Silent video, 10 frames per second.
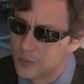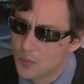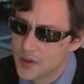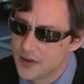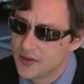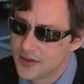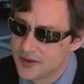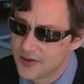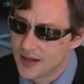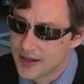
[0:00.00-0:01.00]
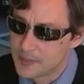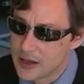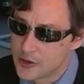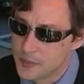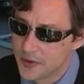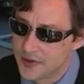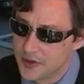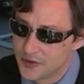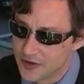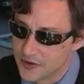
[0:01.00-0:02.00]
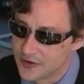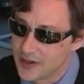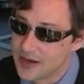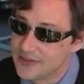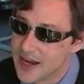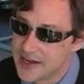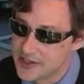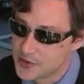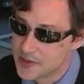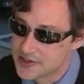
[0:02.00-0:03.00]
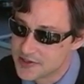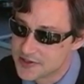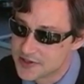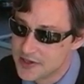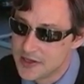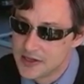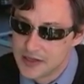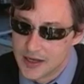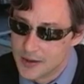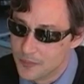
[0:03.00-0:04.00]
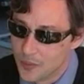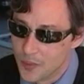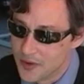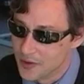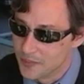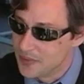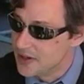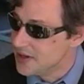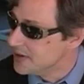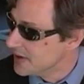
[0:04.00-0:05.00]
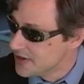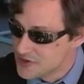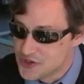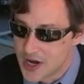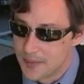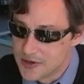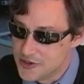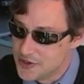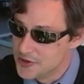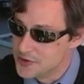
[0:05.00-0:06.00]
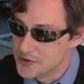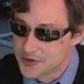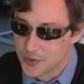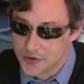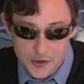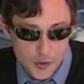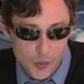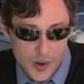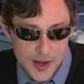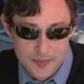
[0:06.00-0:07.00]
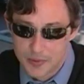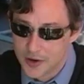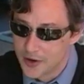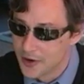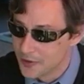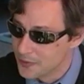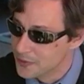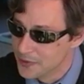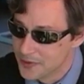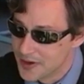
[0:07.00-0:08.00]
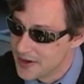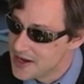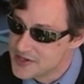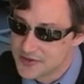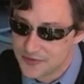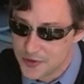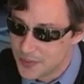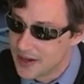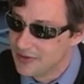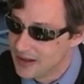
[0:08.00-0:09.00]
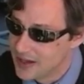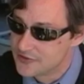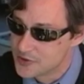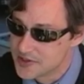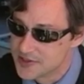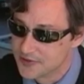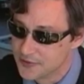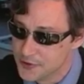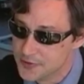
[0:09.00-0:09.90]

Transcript: One of the things that I like about Cupertino is that there's a lot of dining choices, whether it be Jamba Juice or the new Hawaiian burger or Asian food. We have a lot of choices for food.